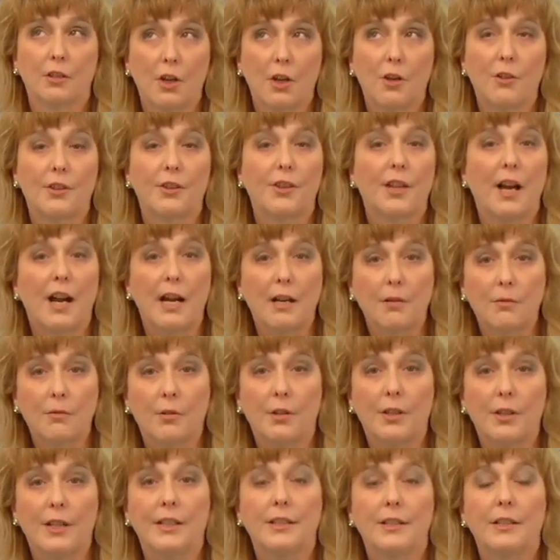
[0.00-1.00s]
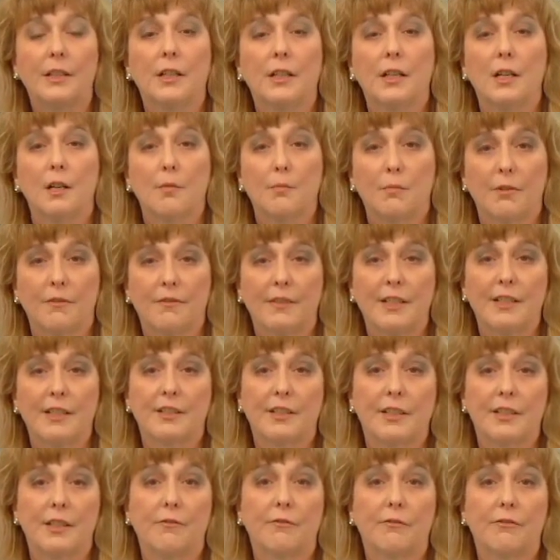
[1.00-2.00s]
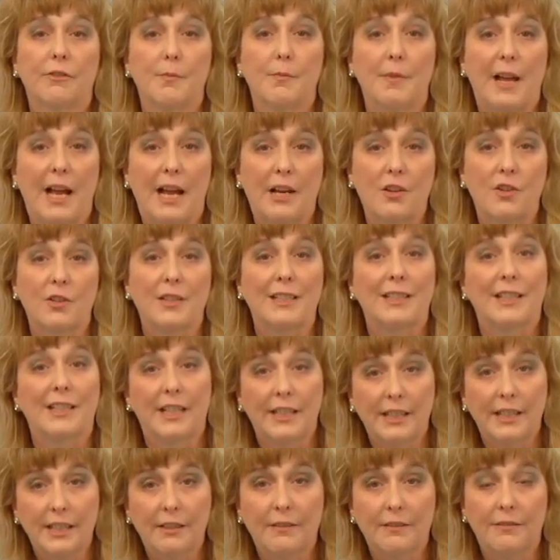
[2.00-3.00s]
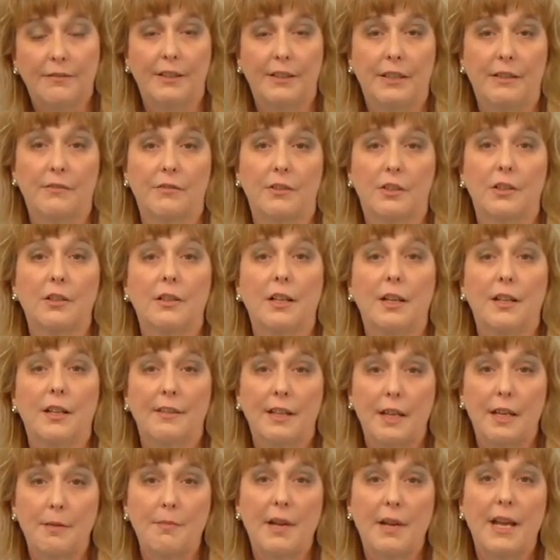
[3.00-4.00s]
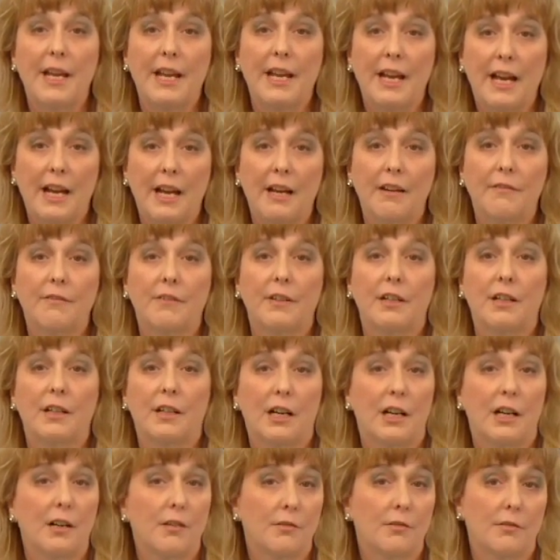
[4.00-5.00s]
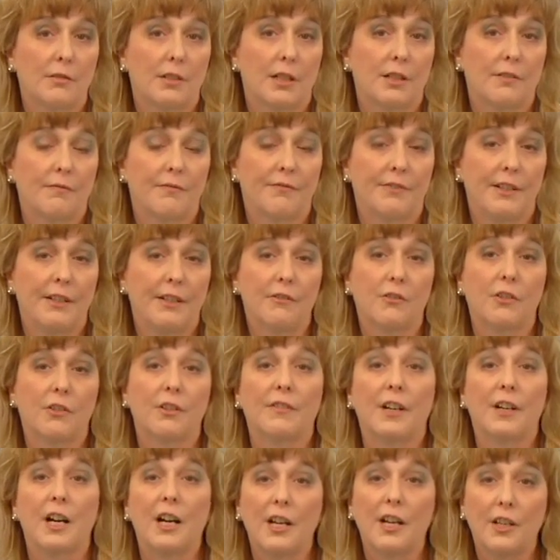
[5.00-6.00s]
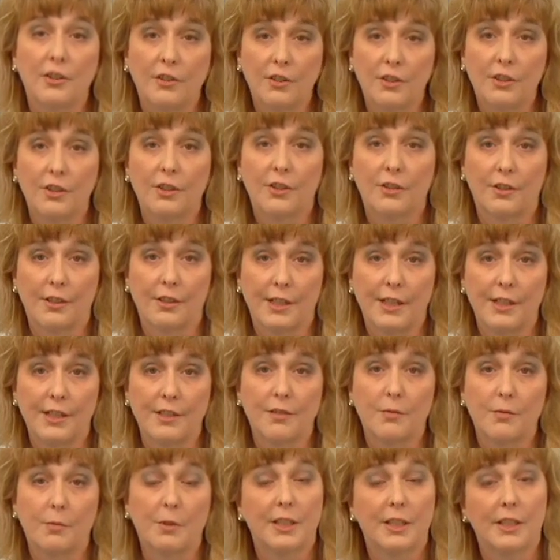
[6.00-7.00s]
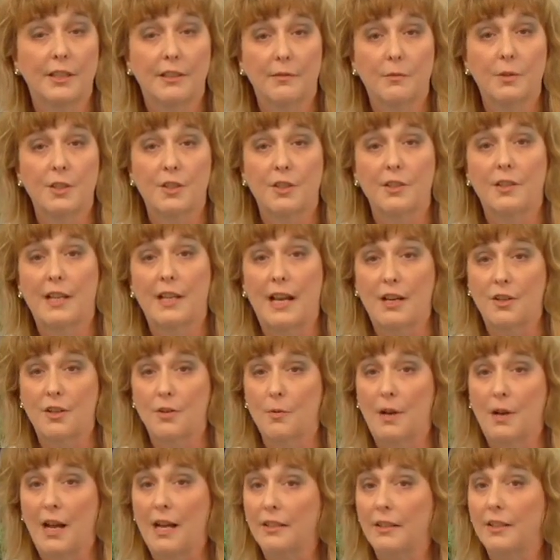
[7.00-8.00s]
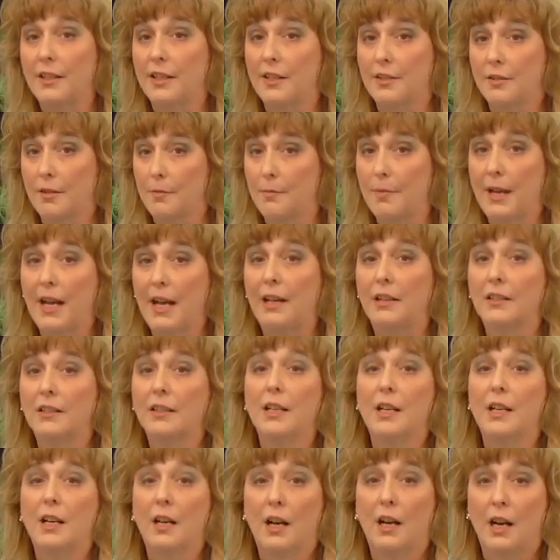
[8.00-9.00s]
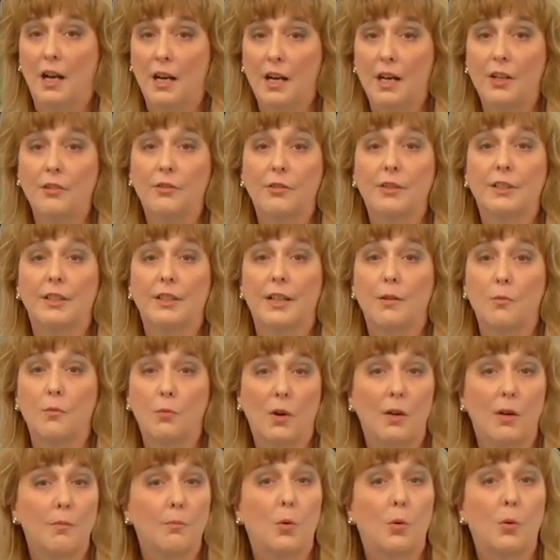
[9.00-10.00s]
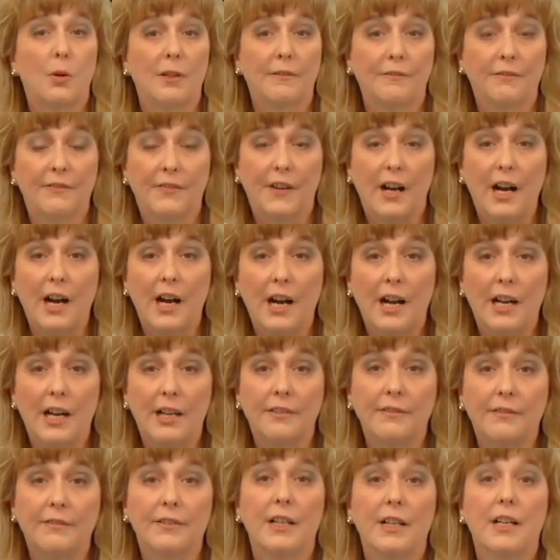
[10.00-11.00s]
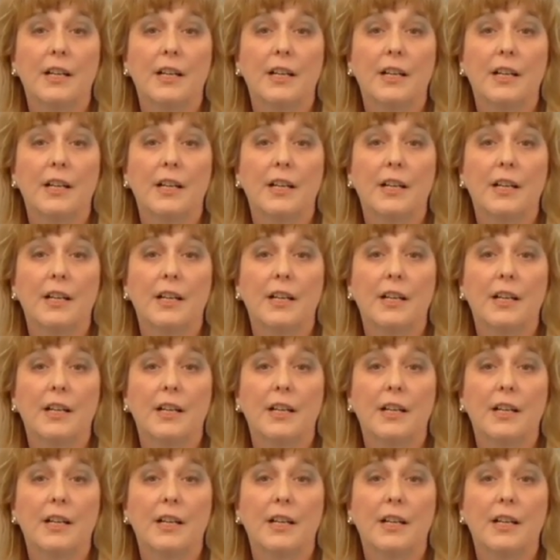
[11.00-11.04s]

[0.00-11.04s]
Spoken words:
thyroid prevents them from actually getting a fever, they may have a fever of 100 degrees, which in actuality is about 101.5